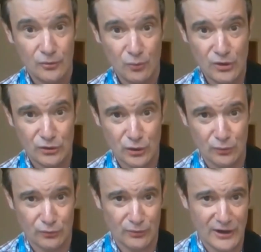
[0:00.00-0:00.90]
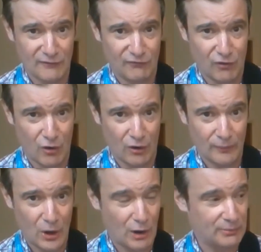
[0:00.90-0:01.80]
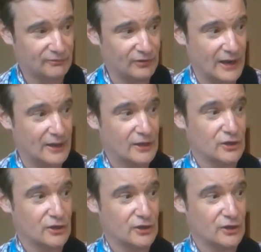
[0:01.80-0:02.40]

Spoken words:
with 2, 3 and 4 upper fret,